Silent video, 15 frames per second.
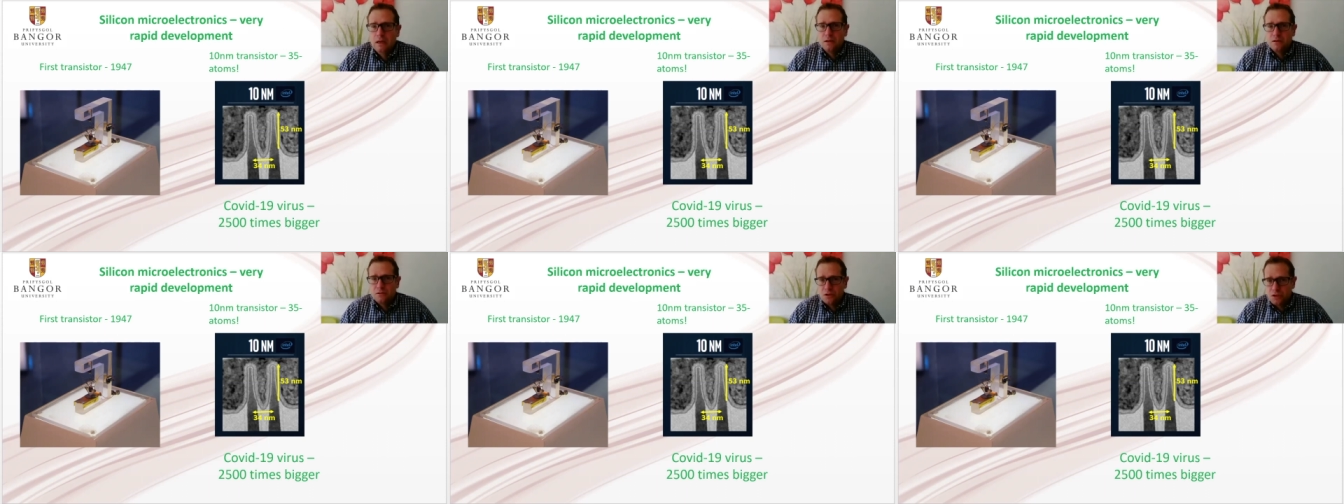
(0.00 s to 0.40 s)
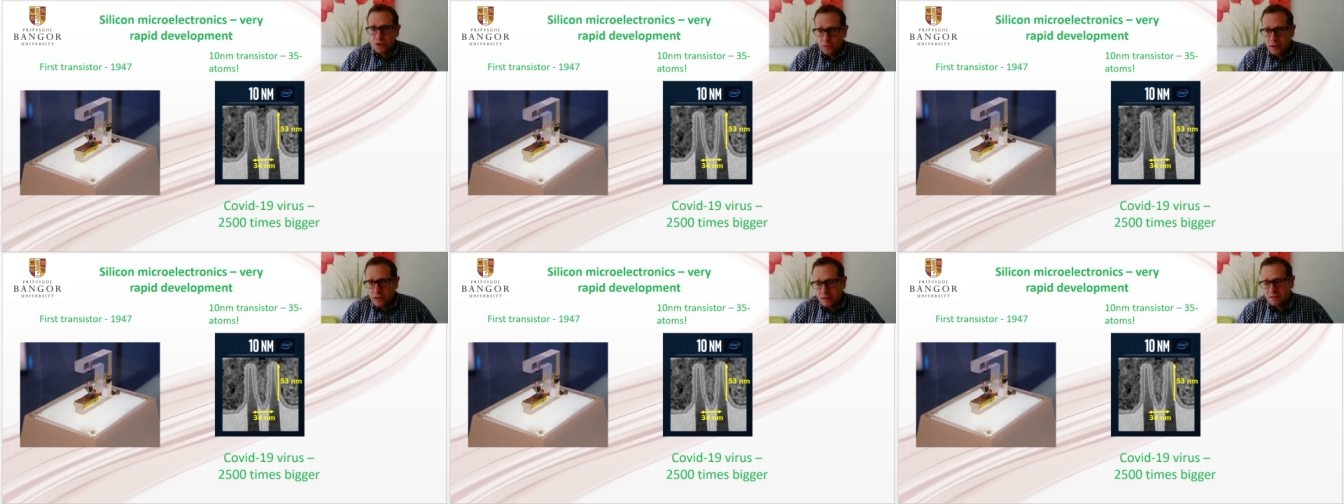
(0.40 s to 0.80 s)
So
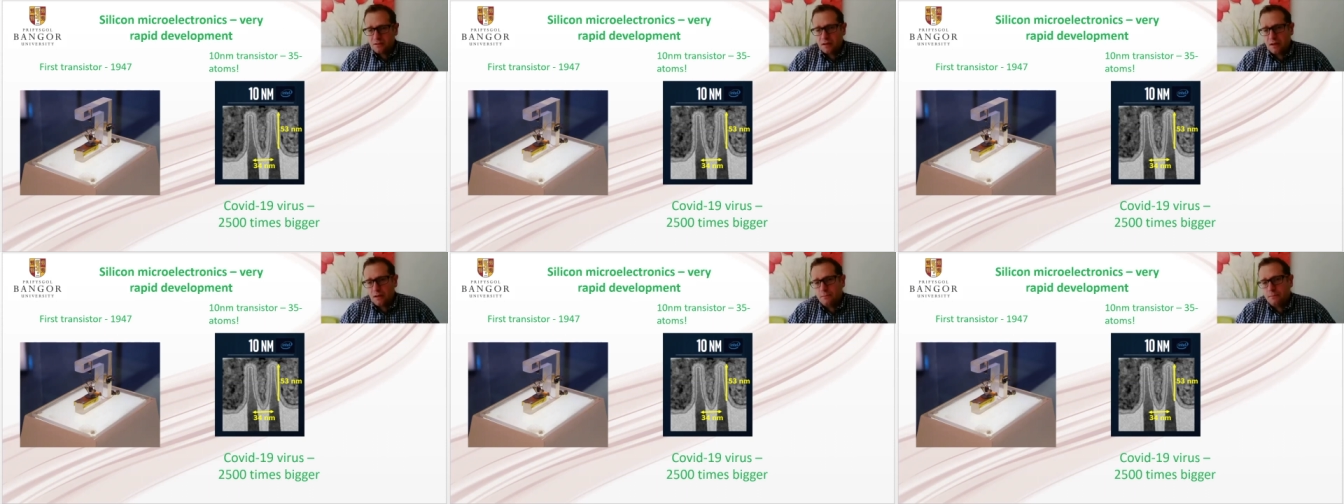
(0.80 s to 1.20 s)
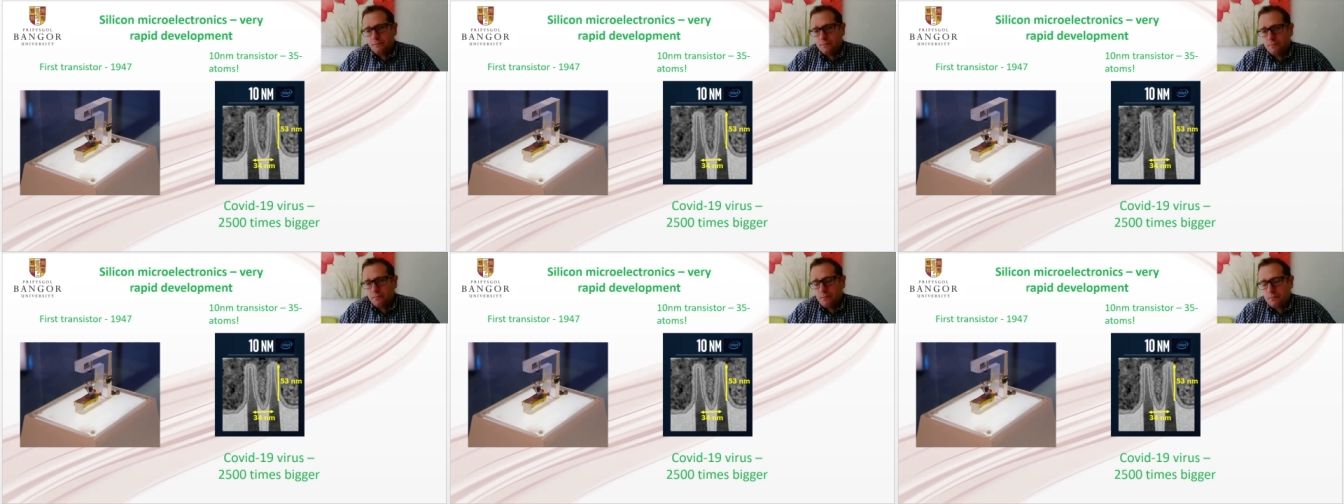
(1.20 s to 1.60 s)
during this
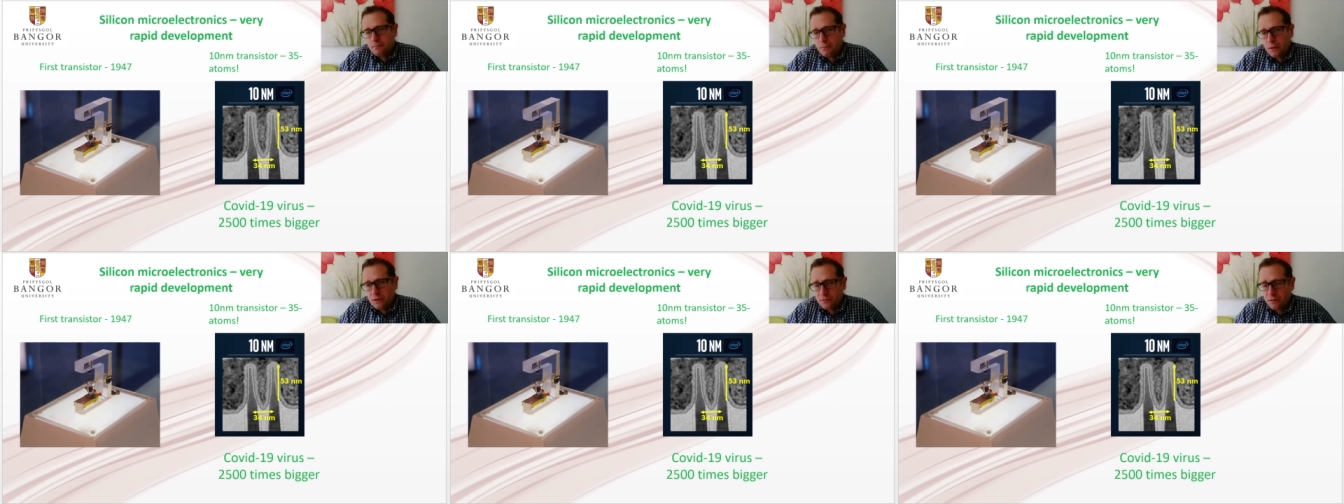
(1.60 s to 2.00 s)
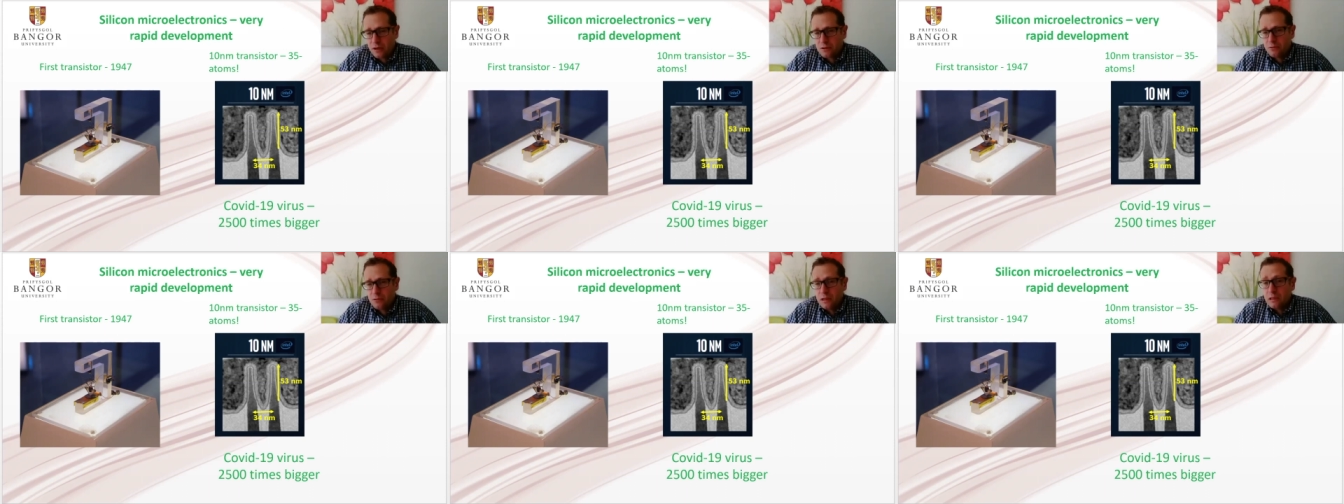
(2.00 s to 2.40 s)

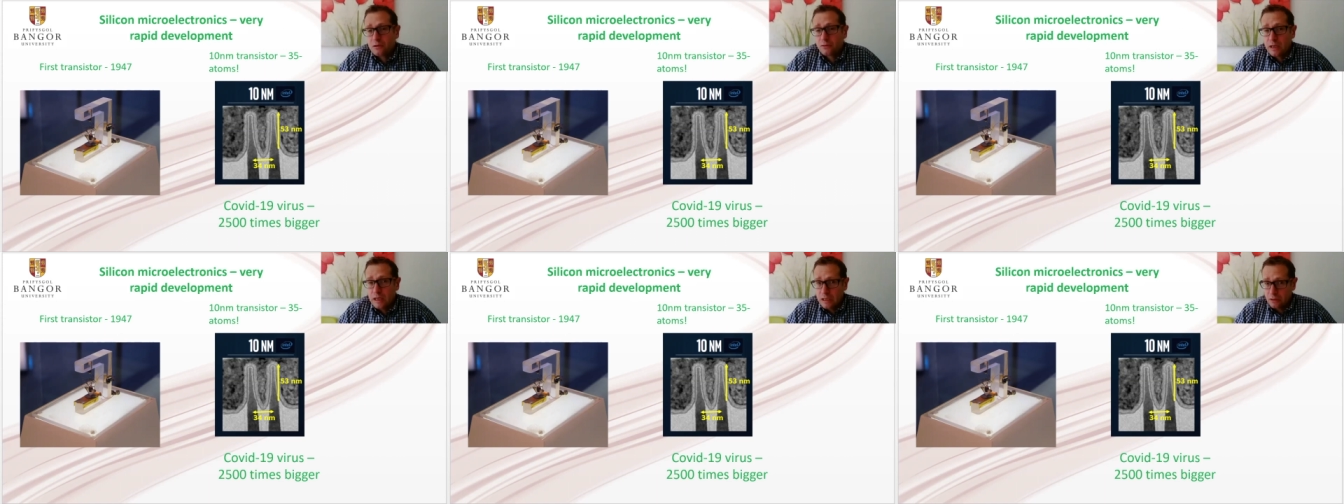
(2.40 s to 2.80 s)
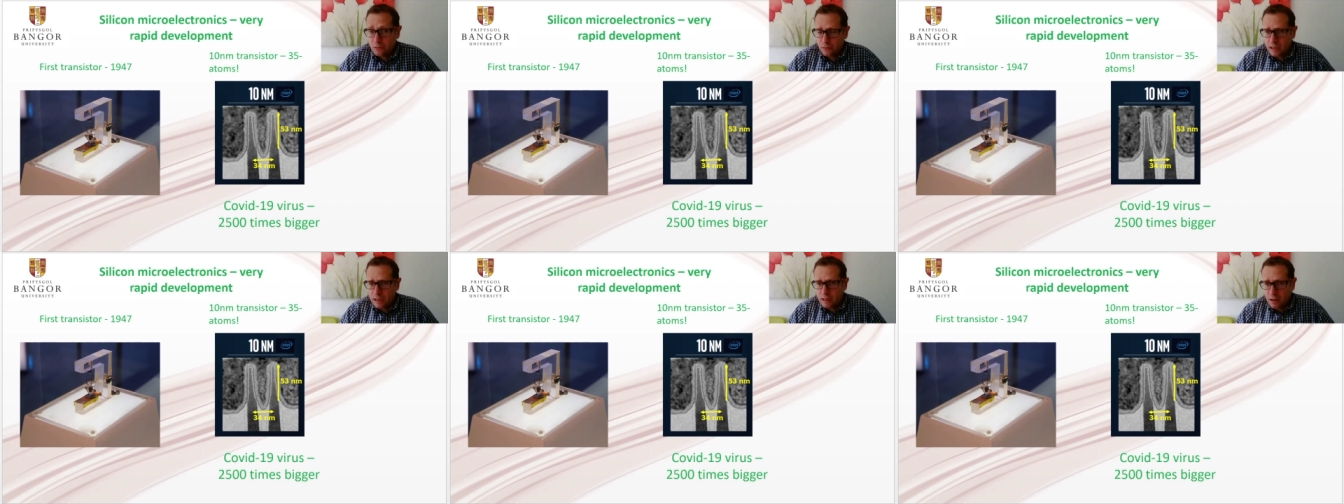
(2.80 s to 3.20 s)
postgraduate degree, you'd
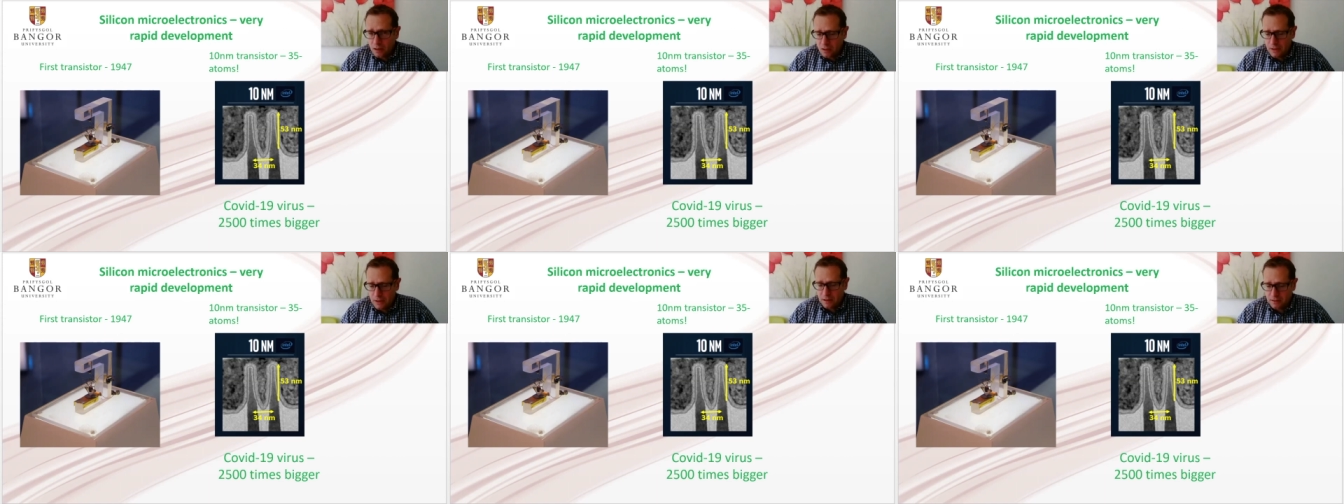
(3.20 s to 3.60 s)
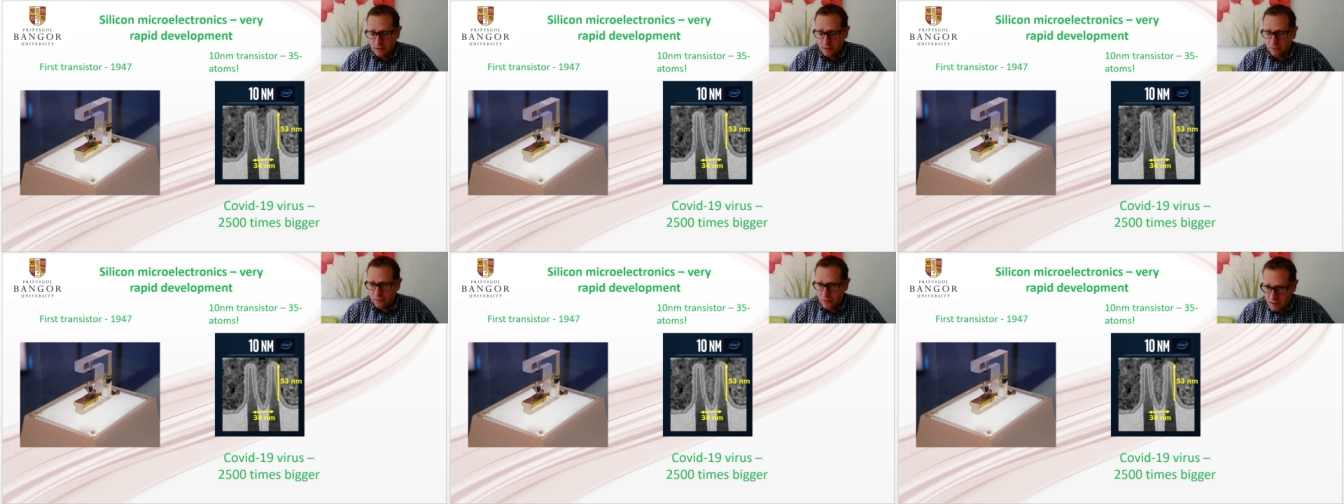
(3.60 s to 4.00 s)
really learn about the
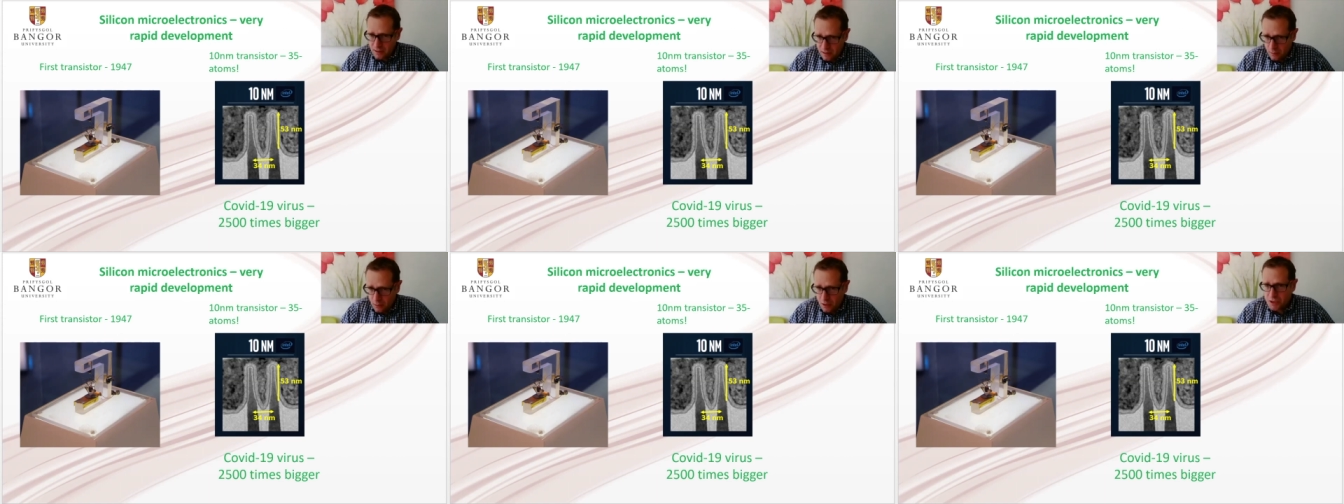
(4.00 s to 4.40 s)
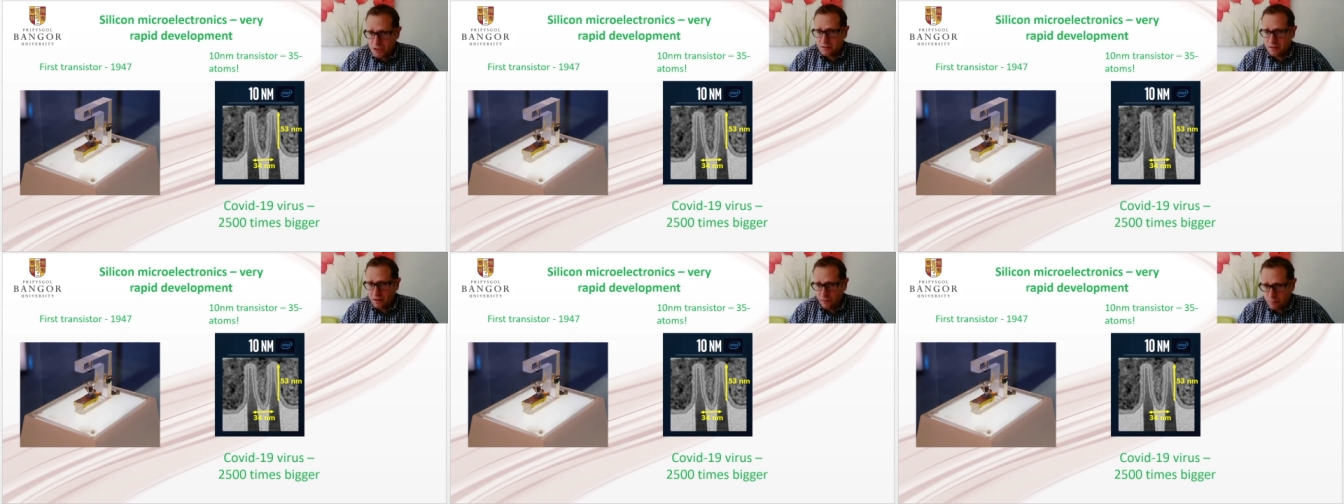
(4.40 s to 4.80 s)
different technologies,
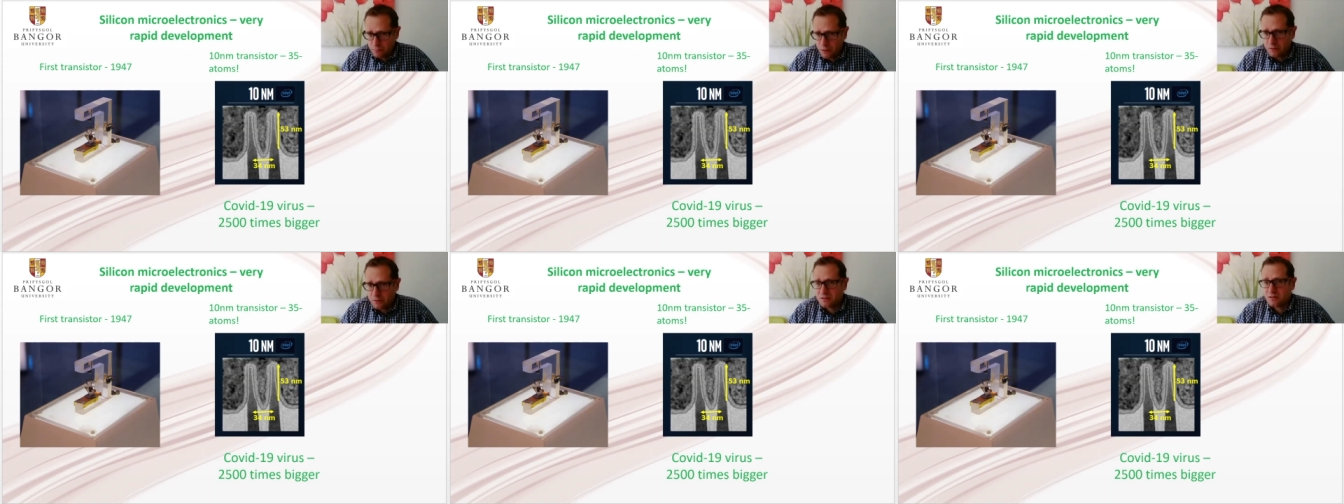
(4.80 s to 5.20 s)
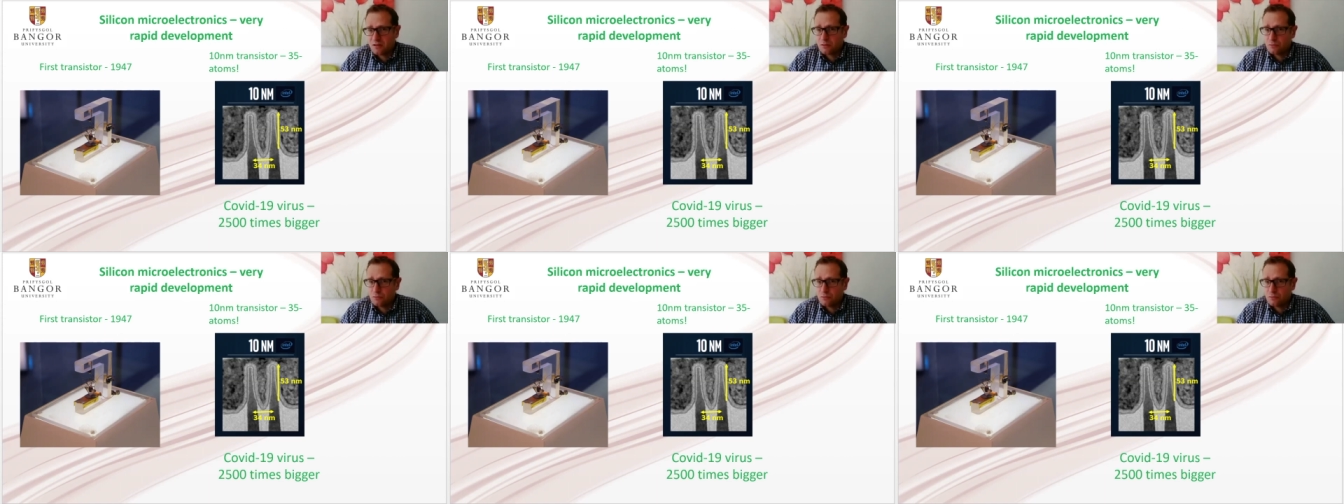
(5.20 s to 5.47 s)
the different processes,